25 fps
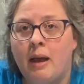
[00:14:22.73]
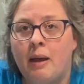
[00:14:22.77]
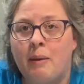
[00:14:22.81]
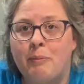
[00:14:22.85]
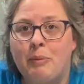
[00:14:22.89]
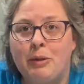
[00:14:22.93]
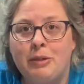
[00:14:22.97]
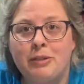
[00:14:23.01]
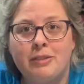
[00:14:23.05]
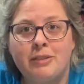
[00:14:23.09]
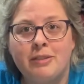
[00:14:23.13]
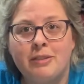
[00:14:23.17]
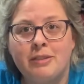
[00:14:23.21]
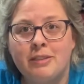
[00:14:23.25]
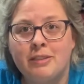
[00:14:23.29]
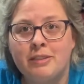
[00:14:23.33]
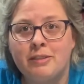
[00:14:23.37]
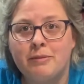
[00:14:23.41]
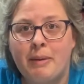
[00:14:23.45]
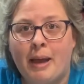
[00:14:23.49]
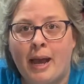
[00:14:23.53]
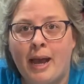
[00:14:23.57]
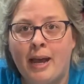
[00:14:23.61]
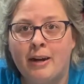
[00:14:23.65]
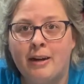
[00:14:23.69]
purchase this
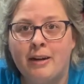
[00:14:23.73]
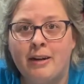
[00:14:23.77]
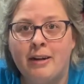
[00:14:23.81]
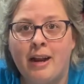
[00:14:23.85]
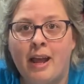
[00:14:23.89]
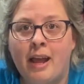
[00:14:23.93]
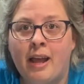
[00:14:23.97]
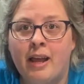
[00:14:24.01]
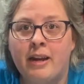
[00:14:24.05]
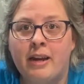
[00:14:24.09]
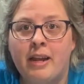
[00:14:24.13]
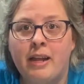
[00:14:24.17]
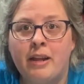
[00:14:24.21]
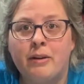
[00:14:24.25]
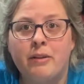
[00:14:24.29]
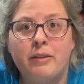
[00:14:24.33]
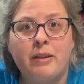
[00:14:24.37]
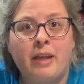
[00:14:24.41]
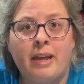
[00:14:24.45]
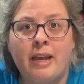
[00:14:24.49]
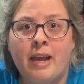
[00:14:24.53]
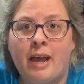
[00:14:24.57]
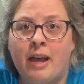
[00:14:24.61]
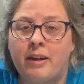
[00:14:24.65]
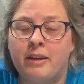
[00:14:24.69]
pattern, and it'll
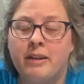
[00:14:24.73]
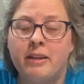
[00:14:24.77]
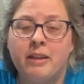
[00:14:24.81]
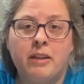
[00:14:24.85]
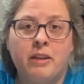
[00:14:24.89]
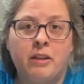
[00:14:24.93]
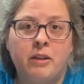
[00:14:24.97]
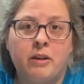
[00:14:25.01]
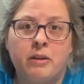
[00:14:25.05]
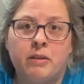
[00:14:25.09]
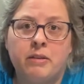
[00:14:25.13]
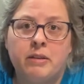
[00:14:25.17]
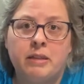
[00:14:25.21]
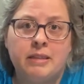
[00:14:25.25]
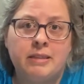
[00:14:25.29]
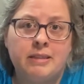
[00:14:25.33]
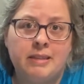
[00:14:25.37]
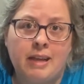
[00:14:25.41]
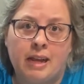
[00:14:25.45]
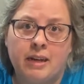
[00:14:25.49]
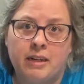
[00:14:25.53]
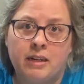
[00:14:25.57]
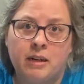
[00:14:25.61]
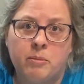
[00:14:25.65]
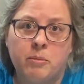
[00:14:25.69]
lay out, you know, the
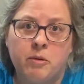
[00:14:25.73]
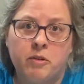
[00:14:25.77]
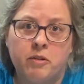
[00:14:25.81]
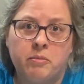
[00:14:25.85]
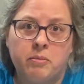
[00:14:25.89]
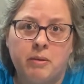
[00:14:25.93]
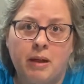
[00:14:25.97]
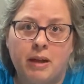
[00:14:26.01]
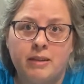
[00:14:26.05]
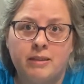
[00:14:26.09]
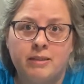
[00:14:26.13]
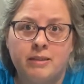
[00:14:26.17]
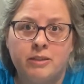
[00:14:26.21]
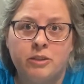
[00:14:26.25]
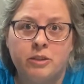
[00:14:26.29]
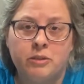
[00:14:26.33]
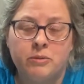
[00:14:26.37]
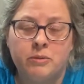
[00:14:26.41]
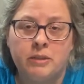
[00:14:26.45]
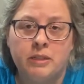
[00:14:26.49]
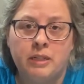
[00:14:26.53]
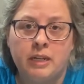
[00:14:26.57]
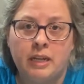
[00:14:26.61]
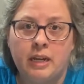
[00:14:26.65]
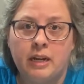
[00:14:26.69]
exact number of blocks that you
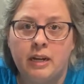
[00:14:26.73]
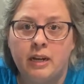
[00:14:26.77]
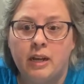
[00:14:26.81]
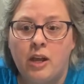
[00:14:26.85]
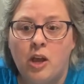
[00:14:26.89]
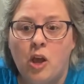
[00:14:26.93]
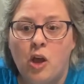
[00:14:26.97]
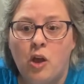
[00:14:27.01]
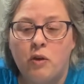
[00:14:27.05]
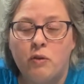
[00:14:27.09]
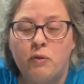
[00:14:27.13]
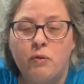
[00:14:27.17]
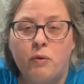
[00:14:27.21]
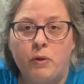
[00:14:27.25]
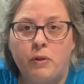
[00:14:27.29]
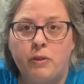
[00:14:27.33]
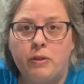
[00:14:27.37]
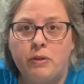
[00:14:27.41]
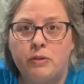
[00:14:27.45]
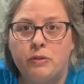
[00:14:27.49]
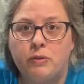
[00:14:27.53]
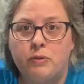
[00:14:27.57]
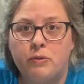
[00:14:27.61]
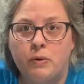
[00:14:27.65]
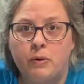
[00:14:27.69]
will need for
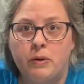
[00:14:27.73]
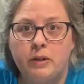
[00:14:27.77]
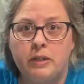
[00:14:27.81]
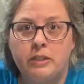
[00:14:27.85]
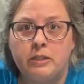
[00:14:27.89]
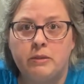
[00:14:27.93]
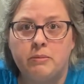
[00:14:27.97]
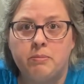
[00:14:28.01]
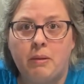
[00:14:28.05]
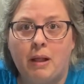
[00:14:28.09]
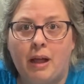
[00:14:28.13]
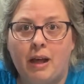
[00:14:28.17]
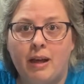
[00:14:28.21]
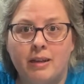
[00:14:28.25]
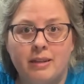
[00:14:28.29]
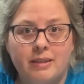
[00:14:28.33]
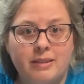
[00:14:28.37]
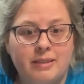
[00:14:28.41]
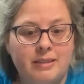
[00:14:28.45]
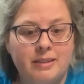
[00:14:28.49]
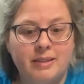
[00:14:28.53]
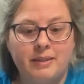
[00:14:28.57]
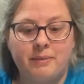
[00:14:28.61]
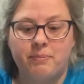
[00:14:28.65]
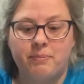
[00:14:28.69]
those 4 inch blocks.